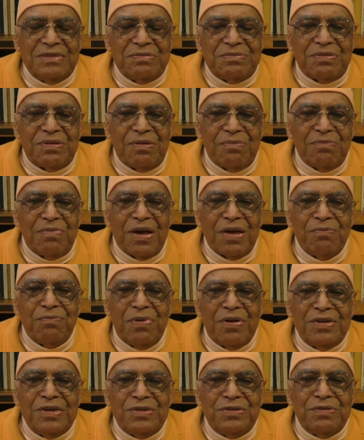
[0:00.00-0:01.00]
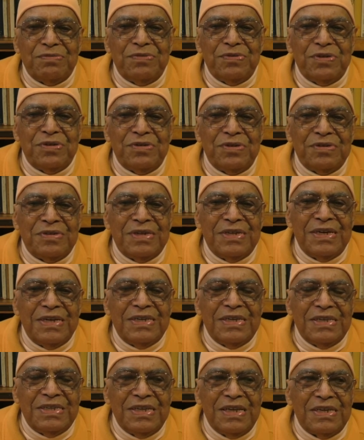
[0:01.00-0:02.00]
From my point of view,
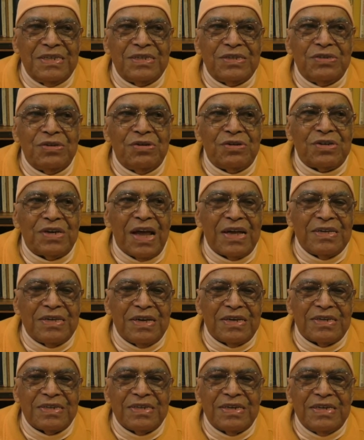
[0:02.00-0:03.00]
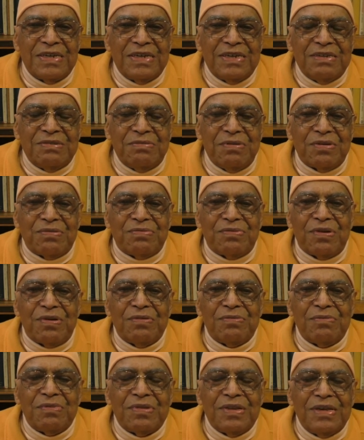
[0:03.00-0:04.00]
there is no tiger. But
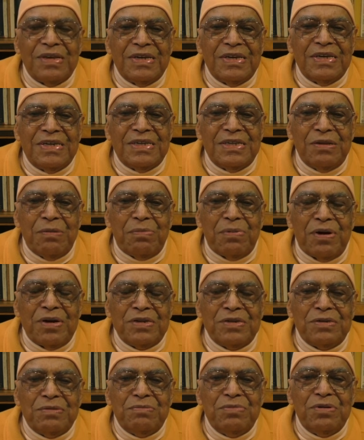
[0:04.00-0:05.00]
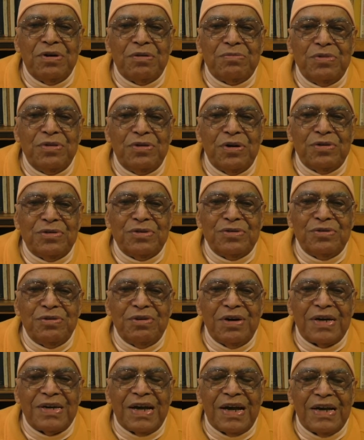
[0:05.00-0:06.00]
from the point of view of those
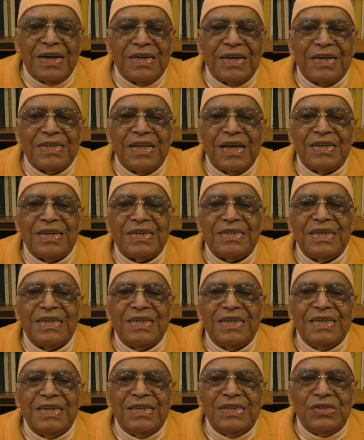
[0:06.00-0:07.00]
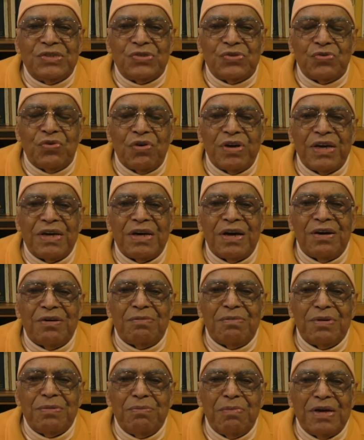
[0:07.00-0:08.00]
who are under the sway of
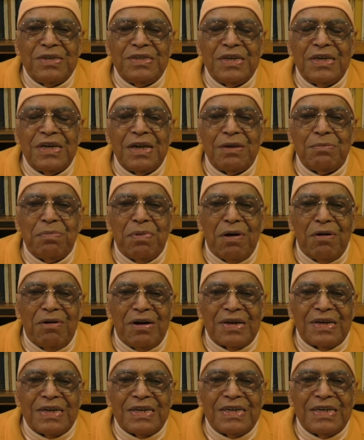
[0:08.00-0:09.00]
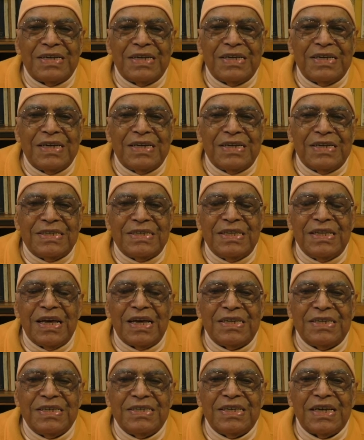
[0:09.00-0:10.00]
my magical power,
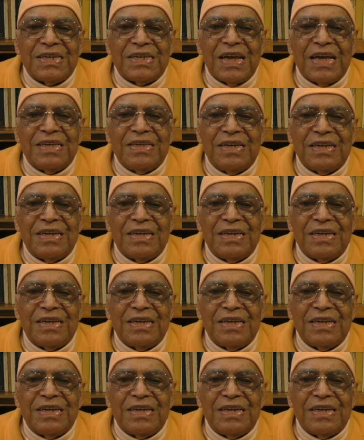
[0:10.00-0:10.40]
there is a tiger.